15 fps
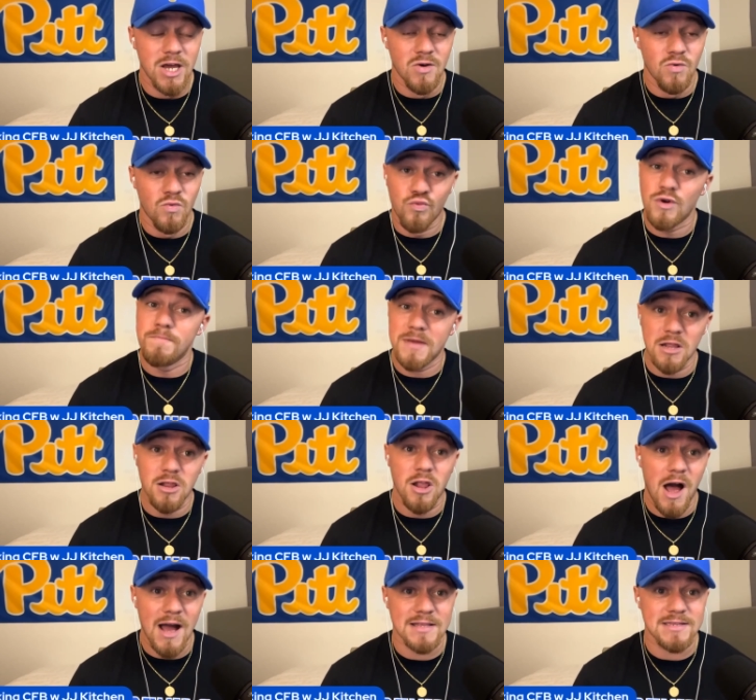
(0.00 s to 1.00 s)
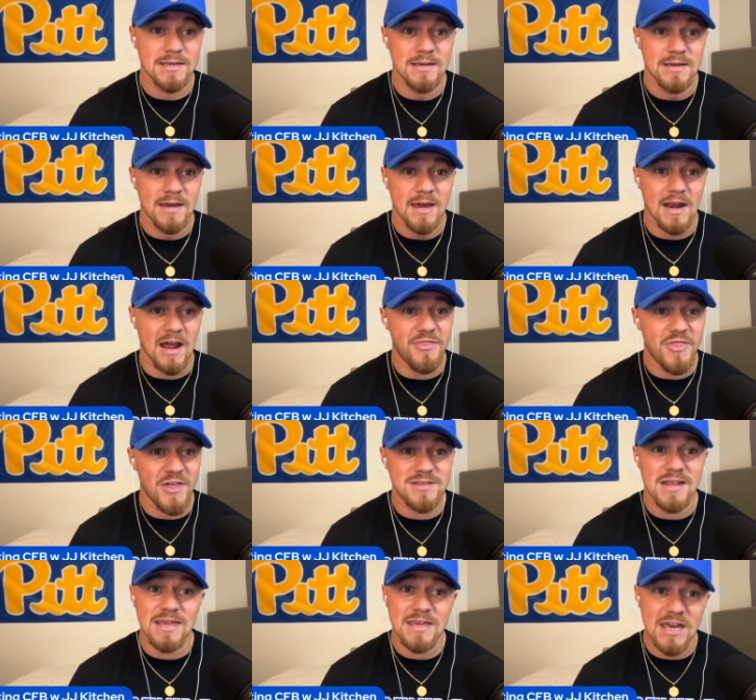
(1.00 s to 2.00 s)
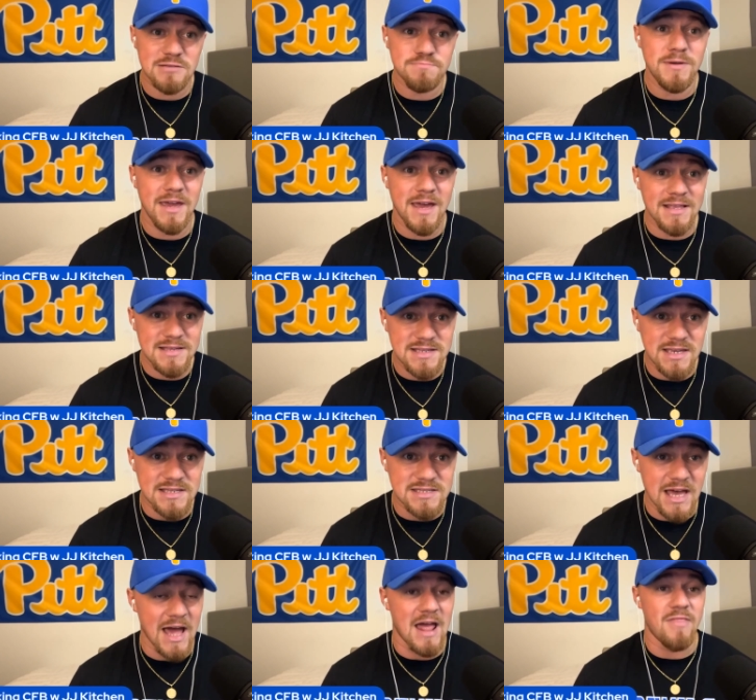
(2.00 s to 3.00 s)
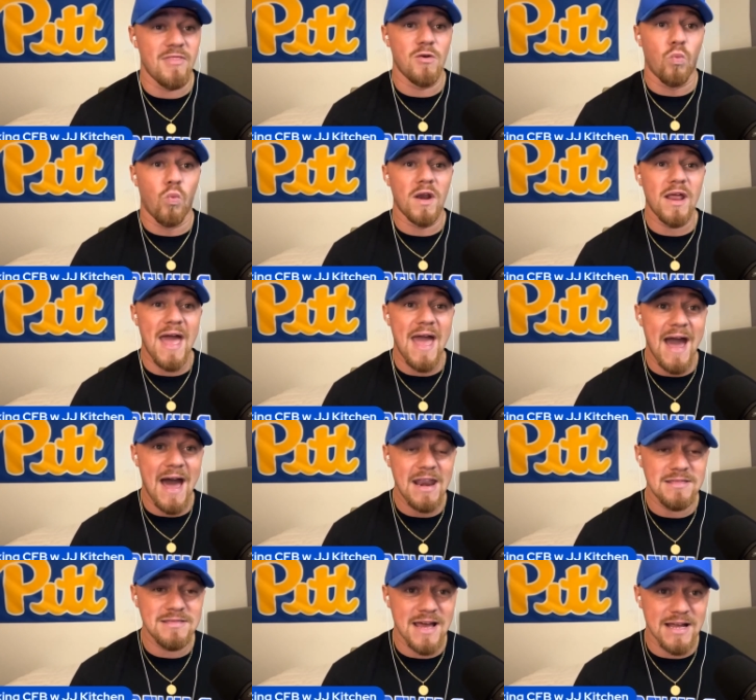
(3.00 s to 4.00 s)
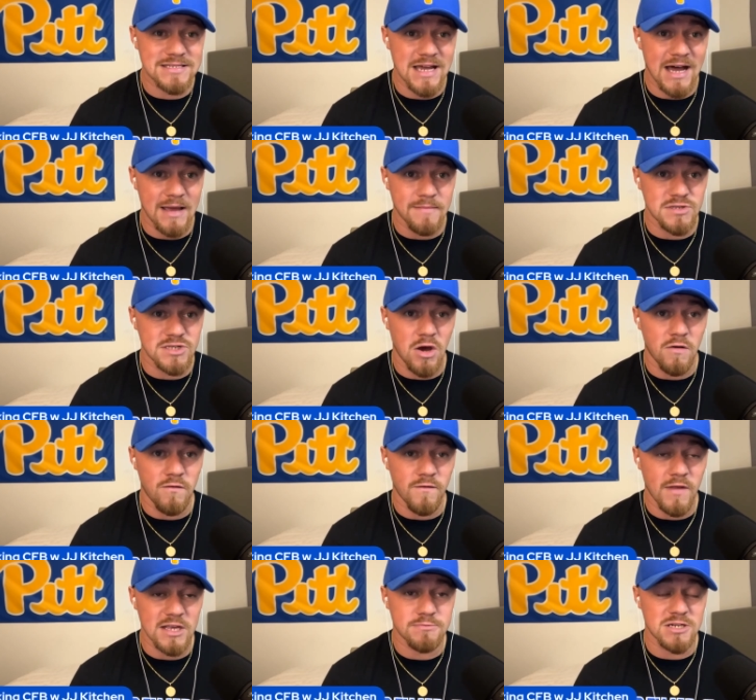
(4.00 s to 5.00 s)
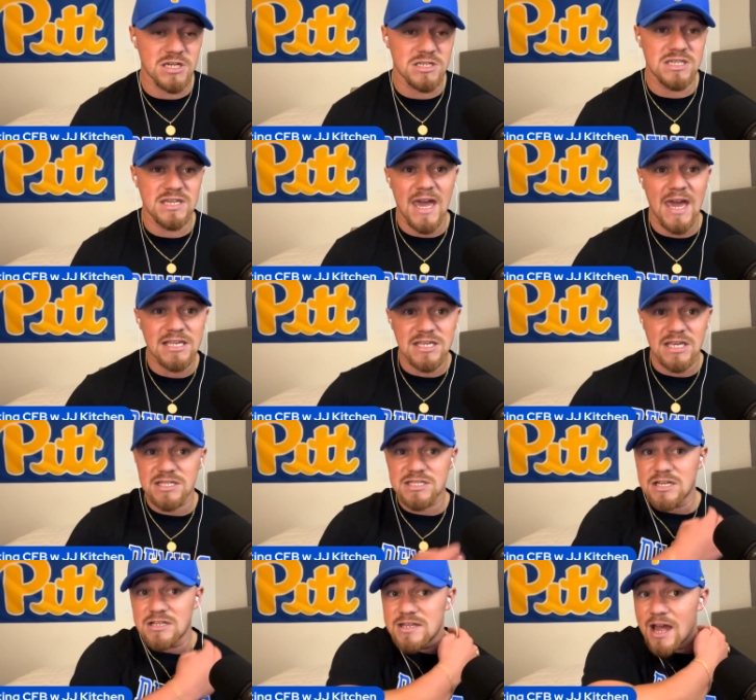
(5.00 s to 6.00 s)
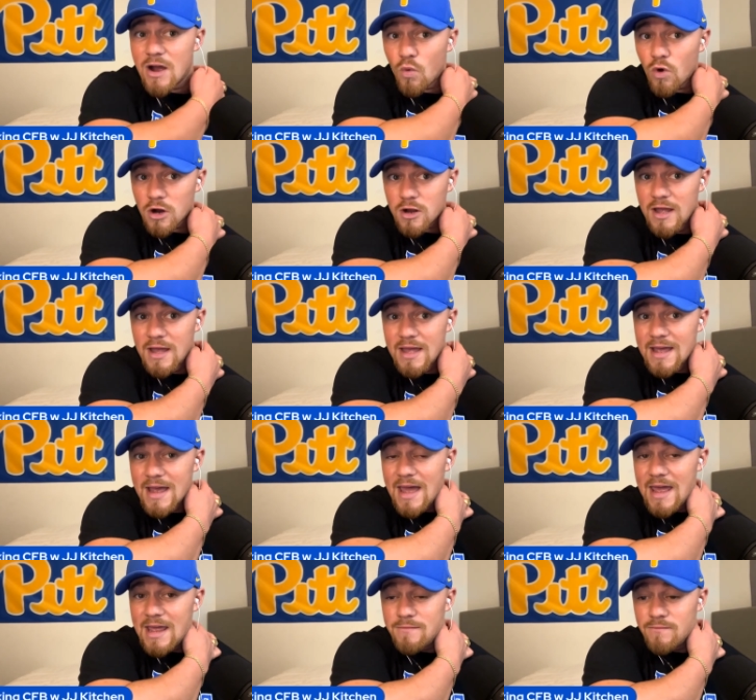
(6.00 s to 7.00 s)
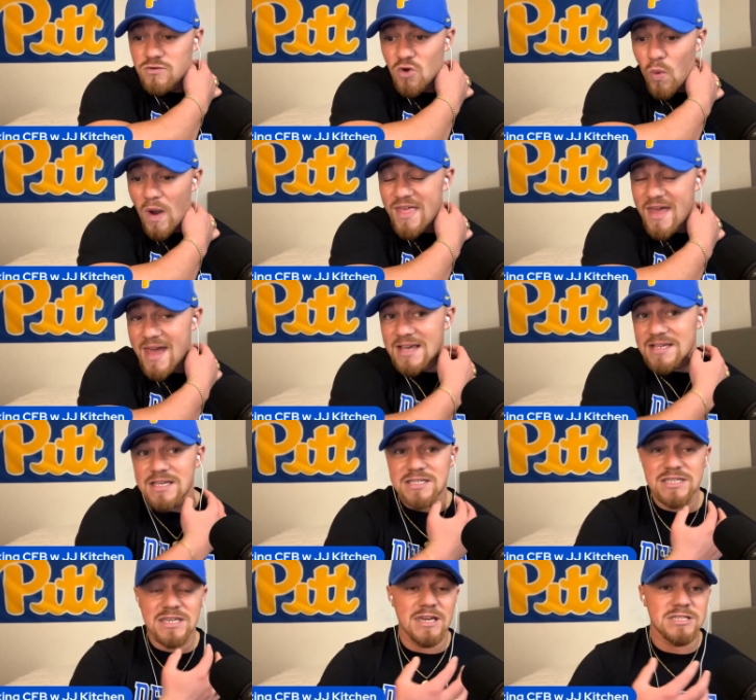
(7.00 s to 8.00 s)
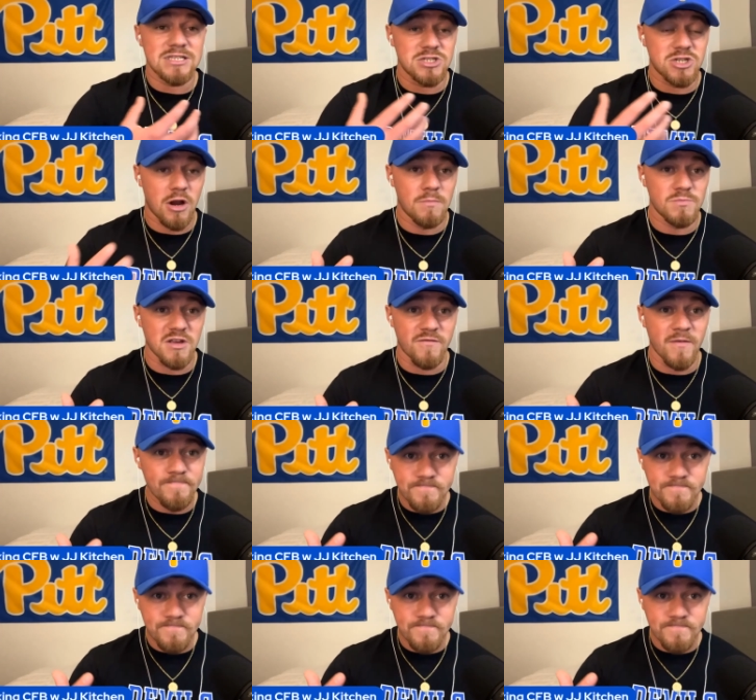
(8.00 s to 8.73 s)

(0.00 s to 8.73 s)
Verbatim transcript: would be a lot. And I think that ESPN sees that and they want to add in that time zone, especially to the ACC network. And the way the ACC is in terms of